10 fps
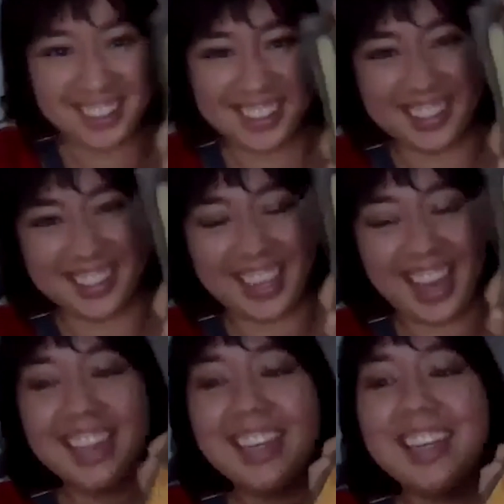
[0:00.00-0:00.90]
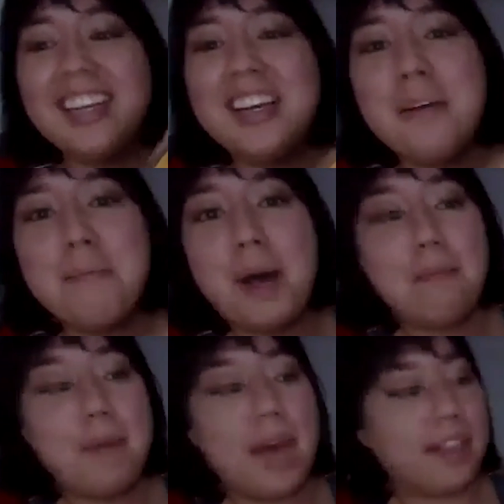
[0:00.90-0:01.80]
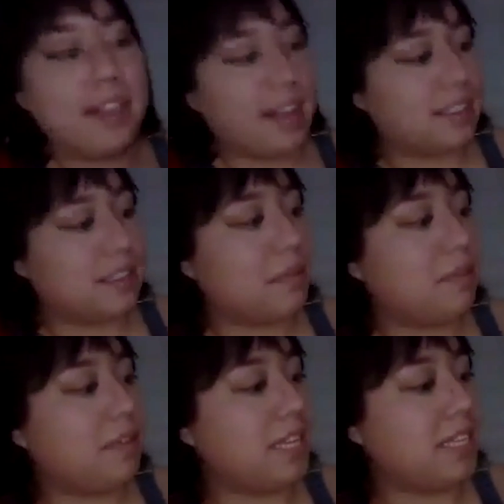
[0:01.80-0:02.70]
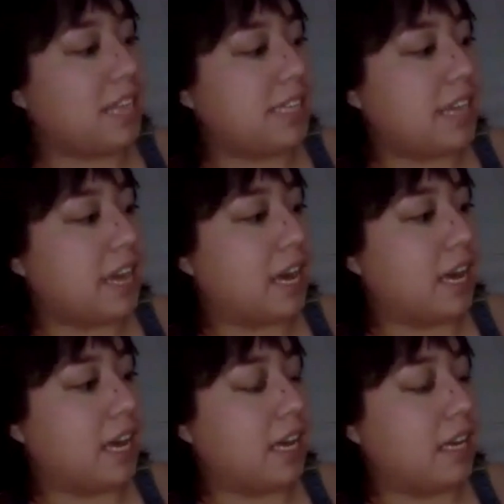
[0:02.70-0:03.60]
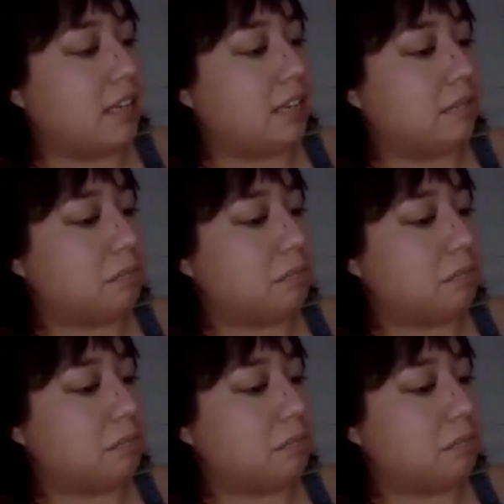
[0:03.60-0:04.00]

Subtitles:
colors to look at. But Beth, like some of these I dyed